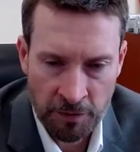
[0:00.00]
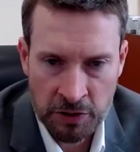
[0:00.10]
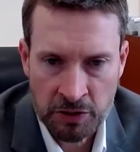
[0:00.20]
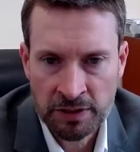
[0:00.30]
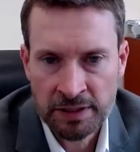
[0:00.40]

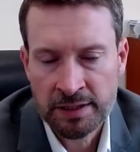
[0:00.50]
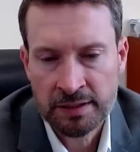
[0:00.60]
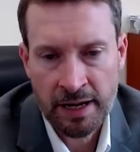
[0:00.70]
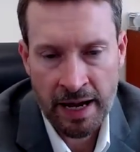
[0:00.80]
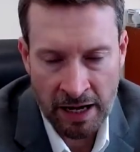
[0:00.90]
off the
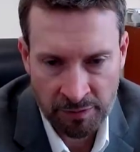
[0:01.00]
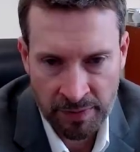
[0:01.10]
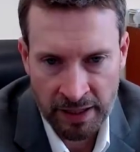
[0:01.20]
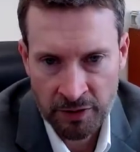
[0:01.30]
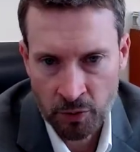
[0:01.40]
streets,
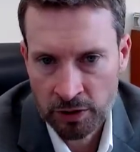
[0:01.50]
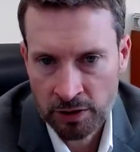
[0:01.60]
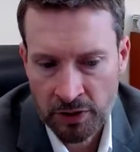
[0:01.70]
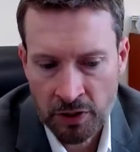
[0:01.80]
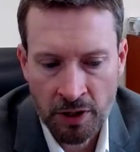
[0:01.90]
out from behind the
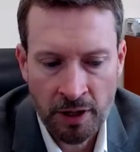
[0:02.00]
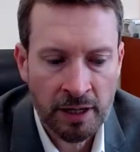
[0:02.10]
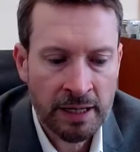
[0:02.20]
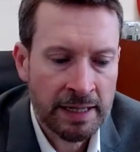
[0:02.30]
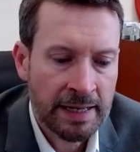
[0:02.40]
wheel of a
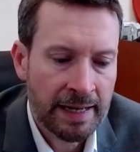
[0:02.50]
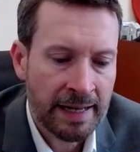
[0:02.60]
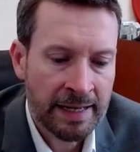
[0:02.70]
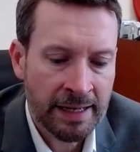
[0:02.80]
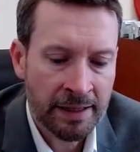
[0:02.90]
car,
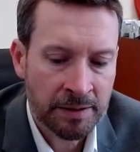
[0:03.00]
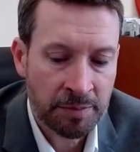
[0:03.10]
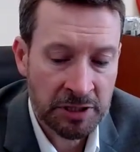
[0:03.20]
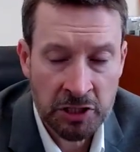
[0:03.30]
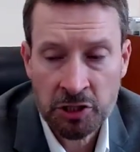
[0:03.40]

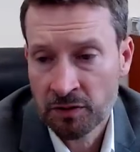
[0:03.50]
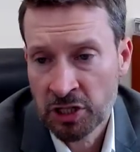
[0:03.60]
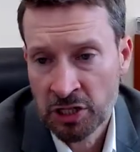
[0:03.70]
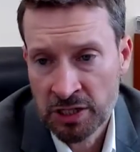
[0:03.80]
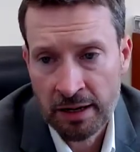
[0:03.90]
and
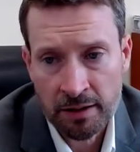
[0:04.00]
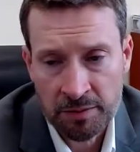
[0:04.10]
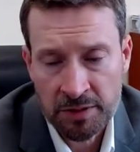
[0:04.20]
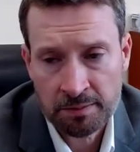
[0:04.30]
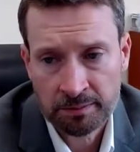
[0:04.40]
potentially have changed the
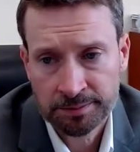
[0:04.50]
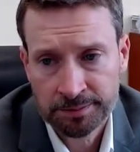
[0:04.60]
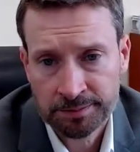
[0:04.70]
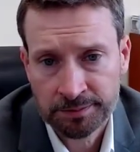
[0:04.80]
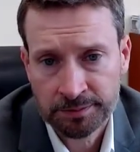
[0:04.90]
outcomes.